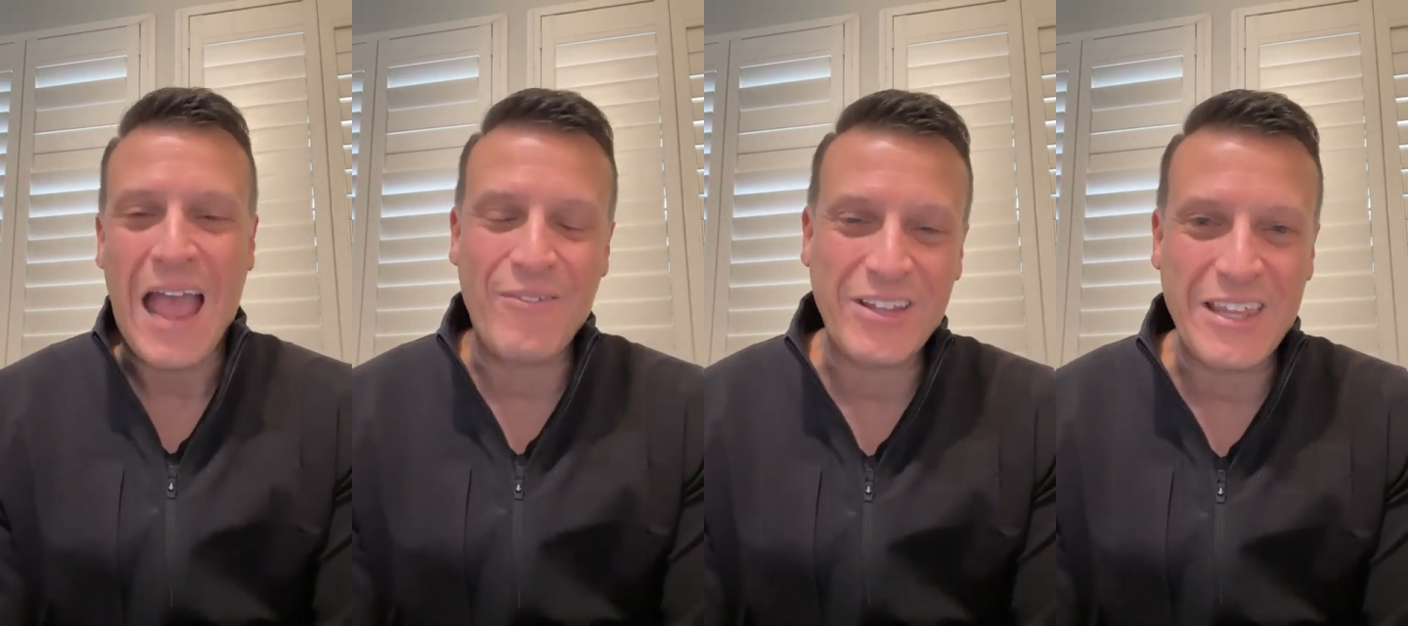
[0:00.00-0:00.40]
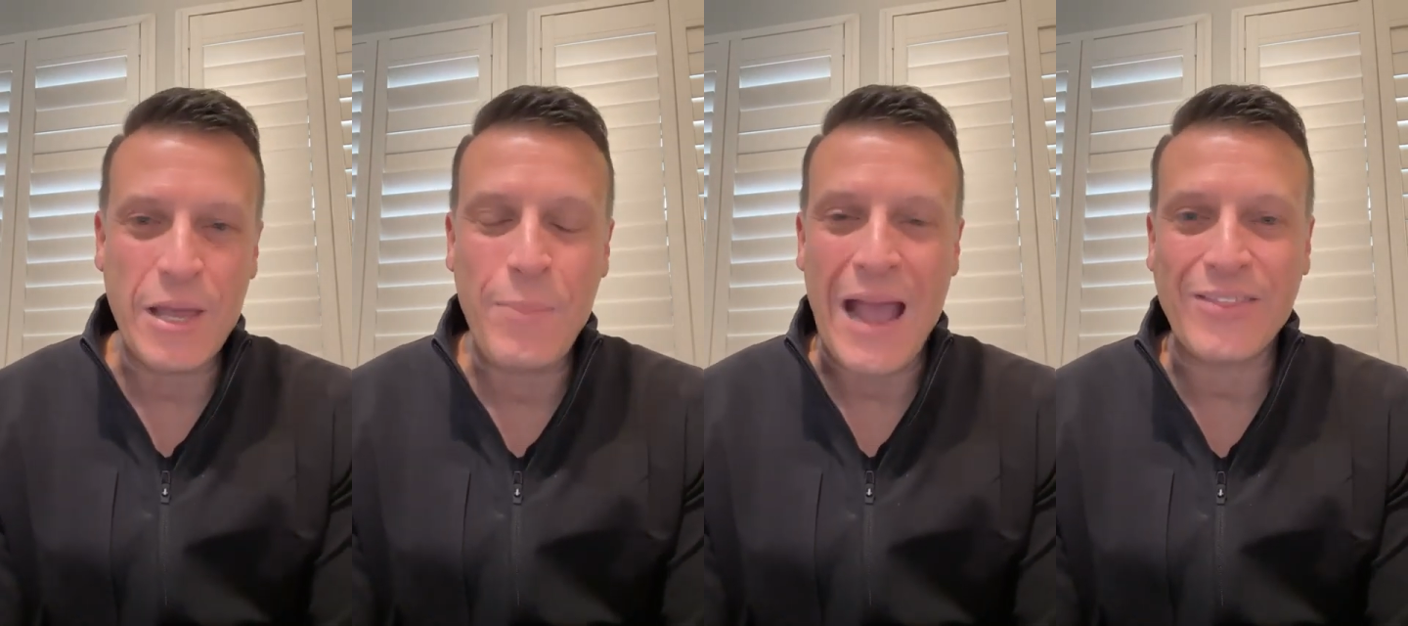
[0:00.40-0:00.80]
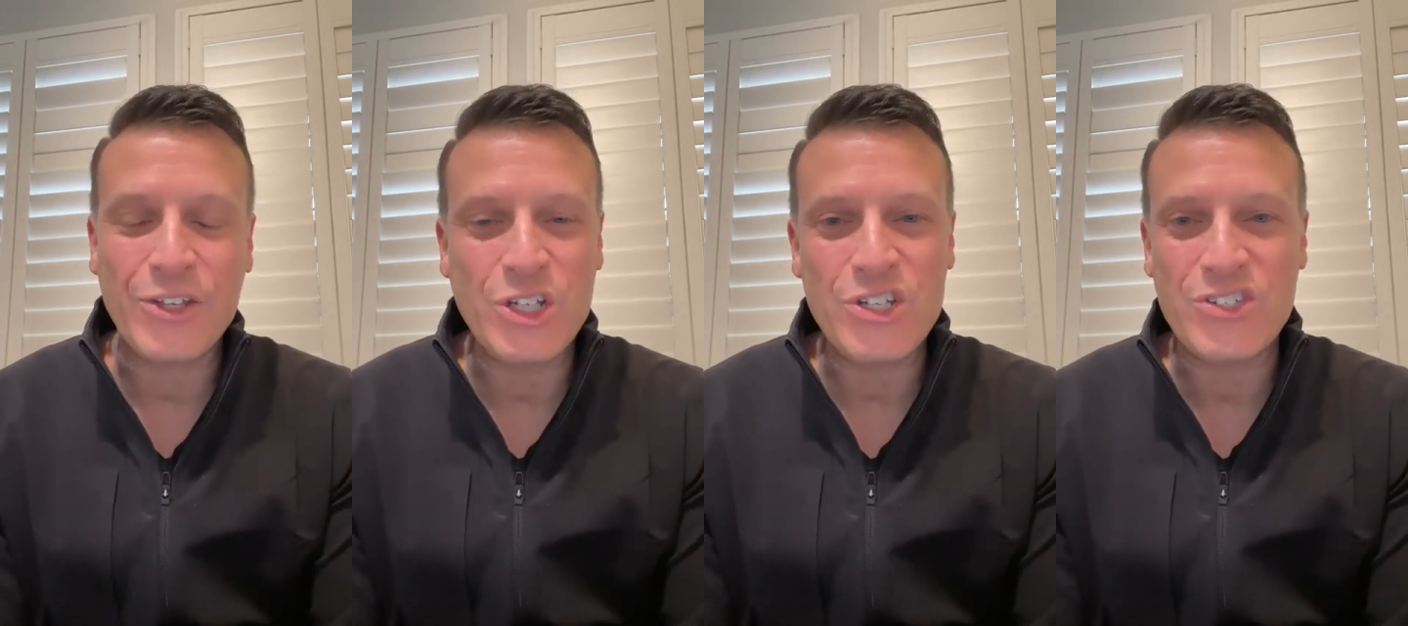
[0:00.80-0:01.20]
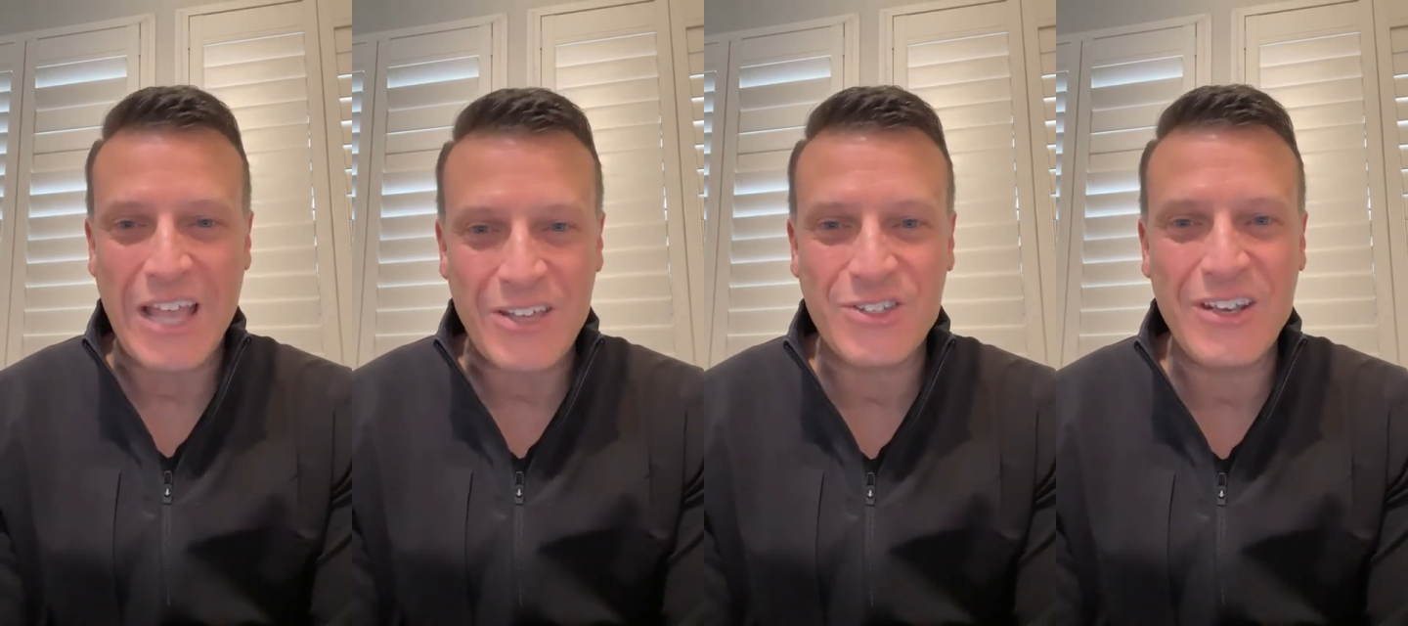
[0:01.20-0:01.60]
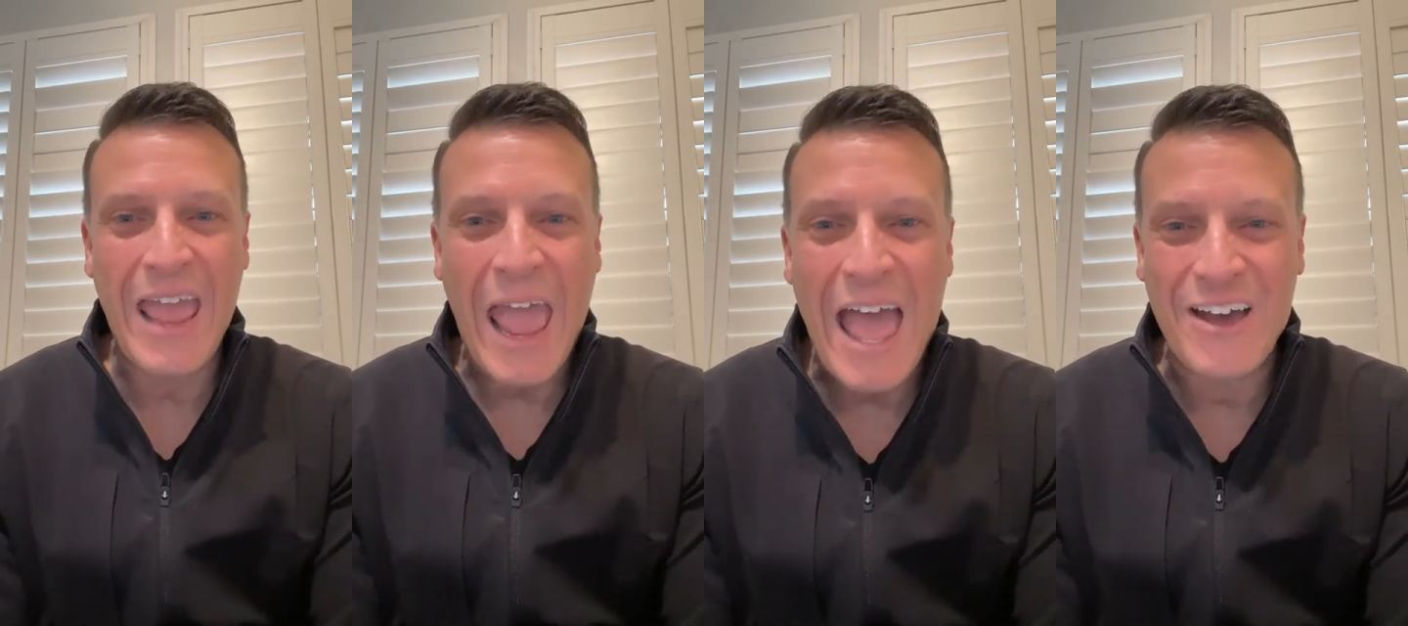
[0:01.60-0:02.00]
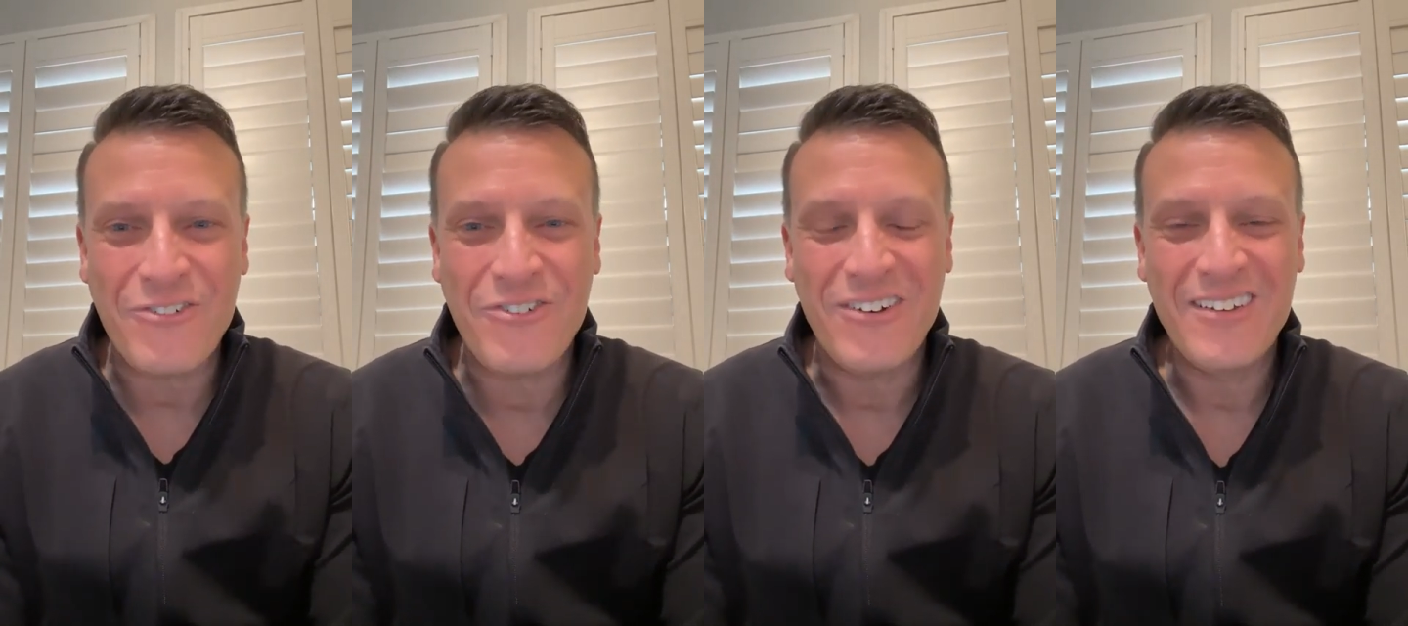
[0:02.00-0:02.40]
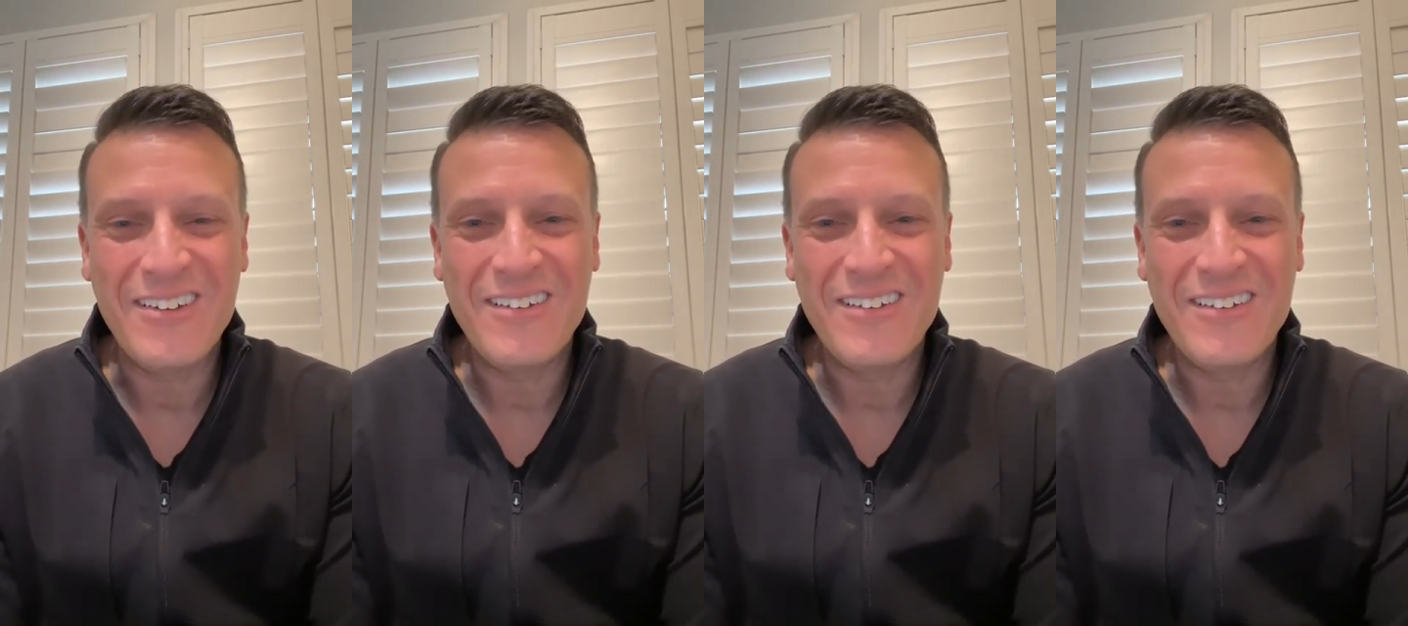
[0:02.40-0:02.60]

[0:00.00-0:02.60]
having the impact that she's destined to have.